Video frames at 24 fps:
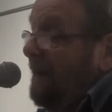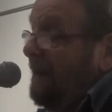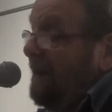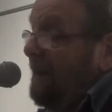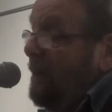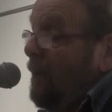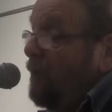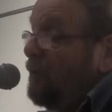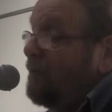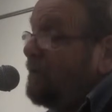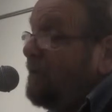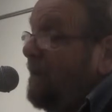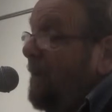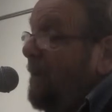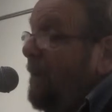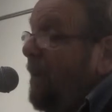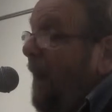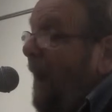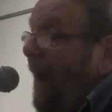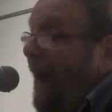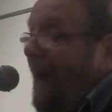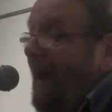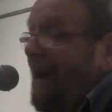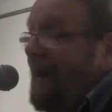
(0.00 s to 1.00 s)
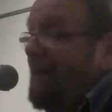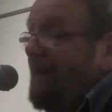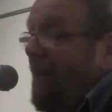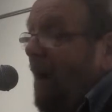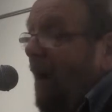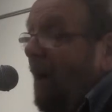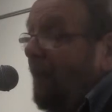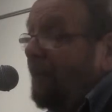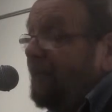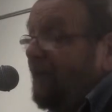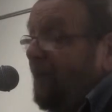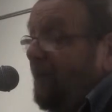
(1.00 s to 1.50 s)
the most sublime
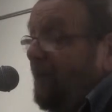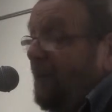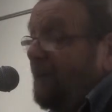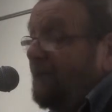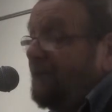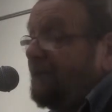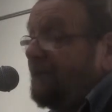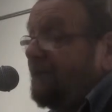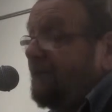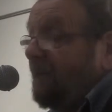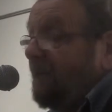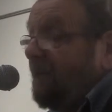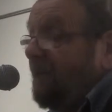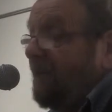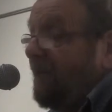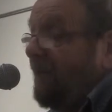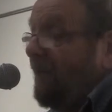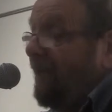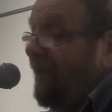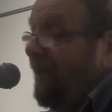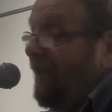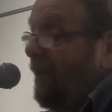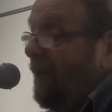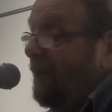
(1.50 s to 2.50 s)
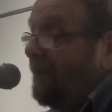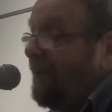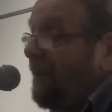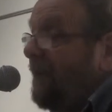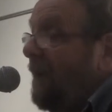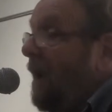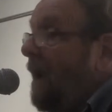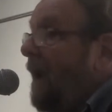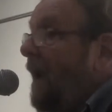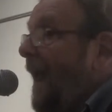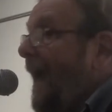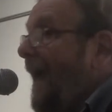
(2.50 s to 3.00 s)
optimist could have thought
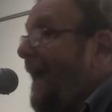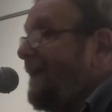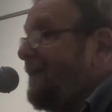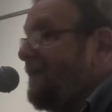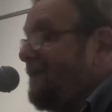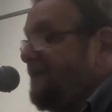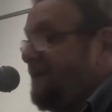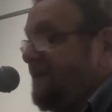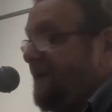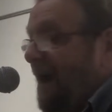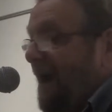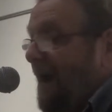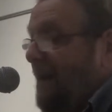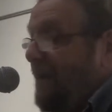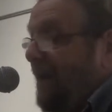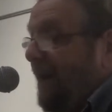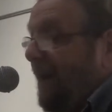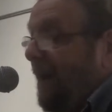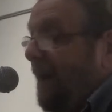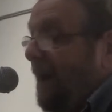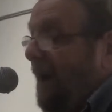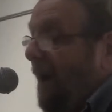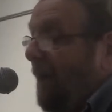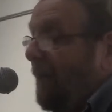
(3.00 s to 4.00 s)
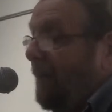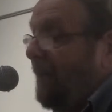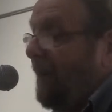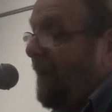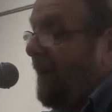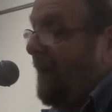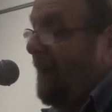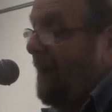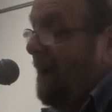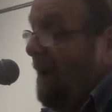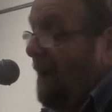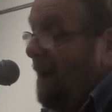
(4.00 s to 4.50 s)
that a landscaping
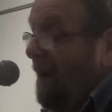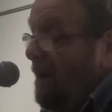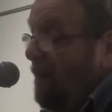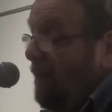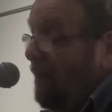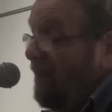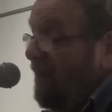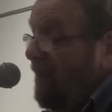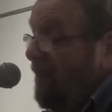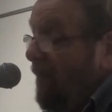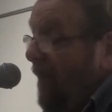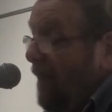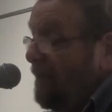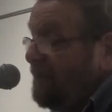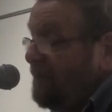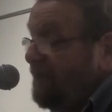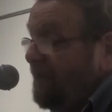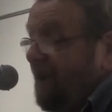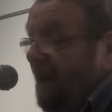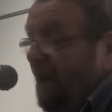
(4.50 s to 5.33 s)
company would have much